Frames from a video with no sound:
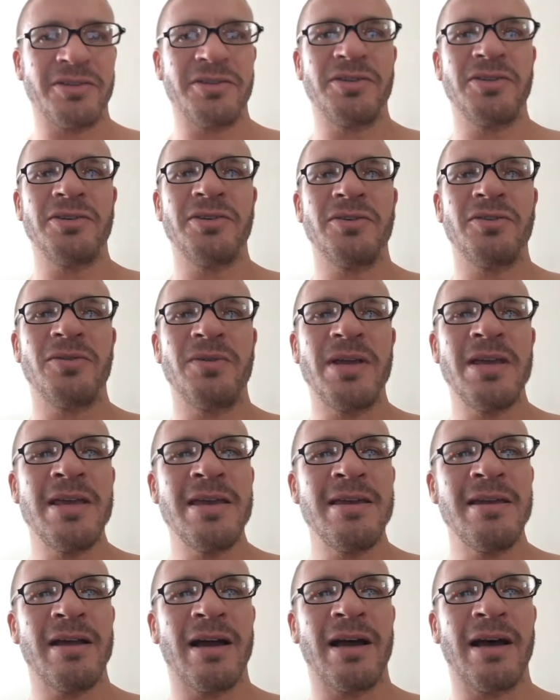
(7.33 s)
to
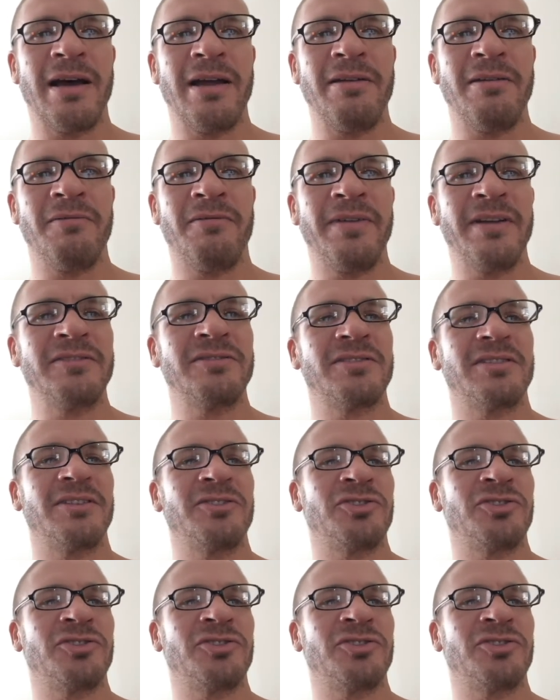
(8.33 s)
eat on Vince